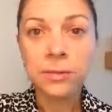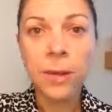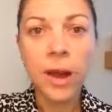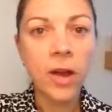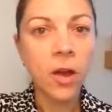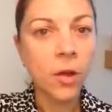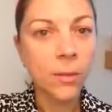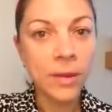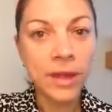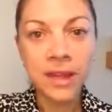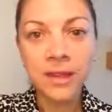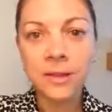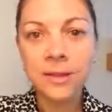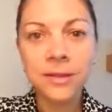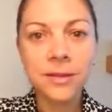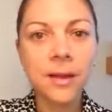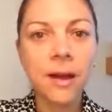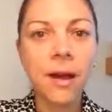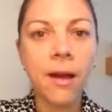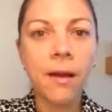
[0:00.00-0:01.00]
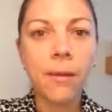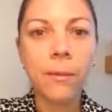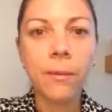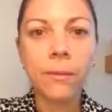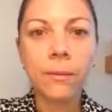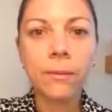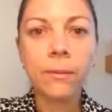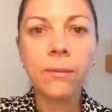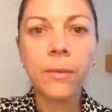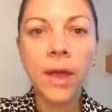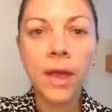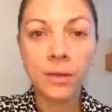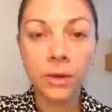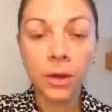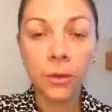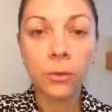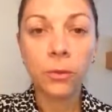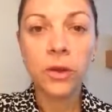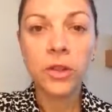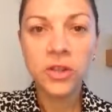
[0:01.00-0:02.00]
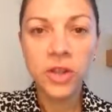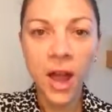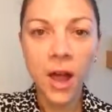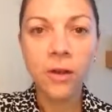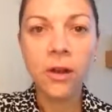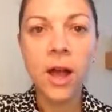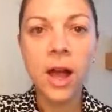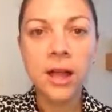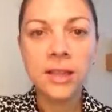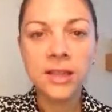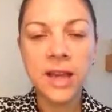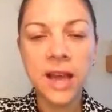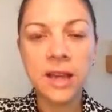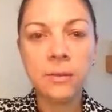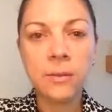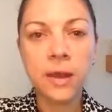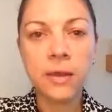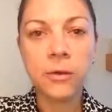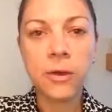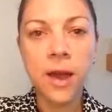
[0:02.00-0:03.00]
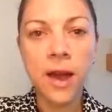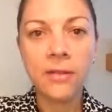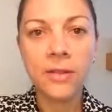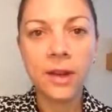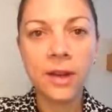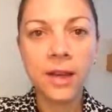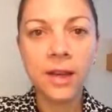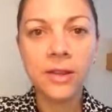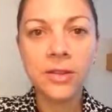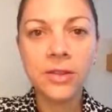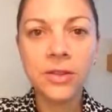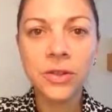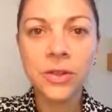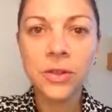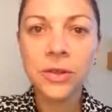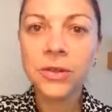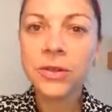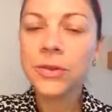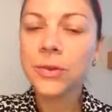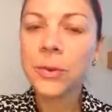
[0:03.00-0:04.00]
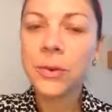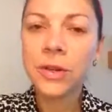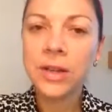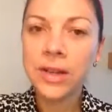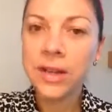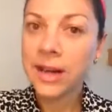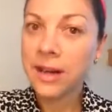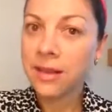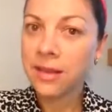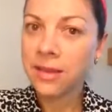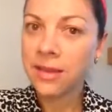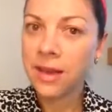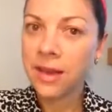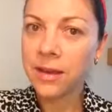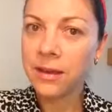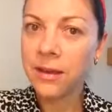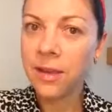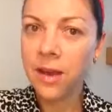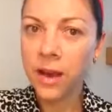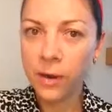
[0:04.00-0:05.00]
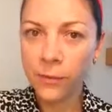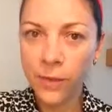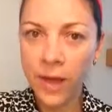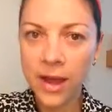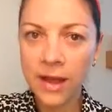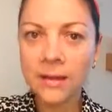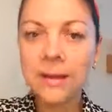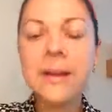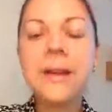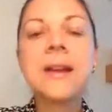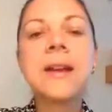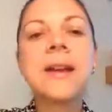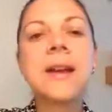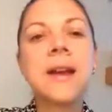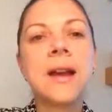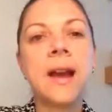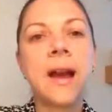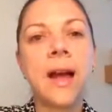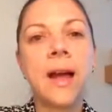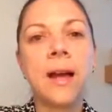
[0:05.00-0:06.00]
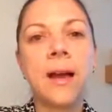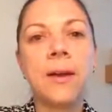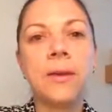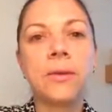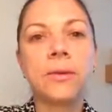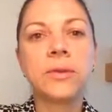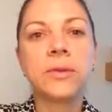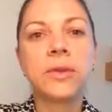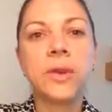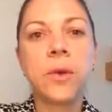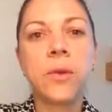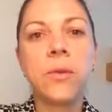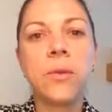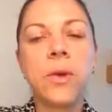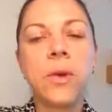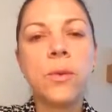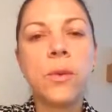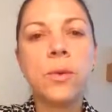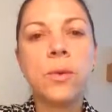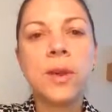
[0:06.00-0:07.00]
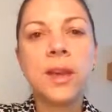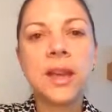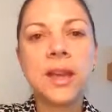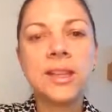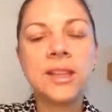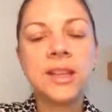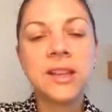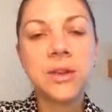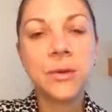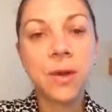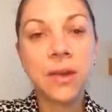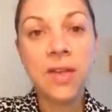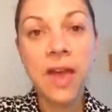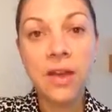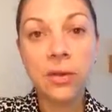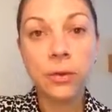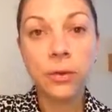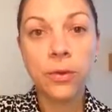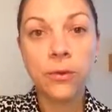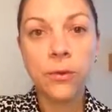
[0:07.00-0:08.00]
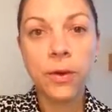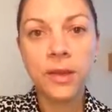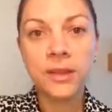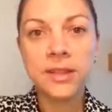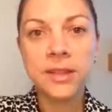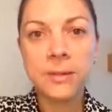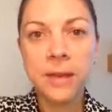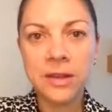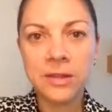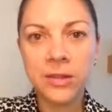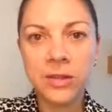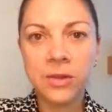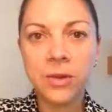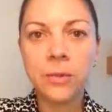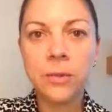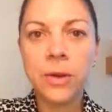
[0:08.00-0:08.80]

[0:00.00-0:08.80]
By all means, reach out and contact me if you have any concerns or need anything clarified. So we will be continuing that through the fall semester.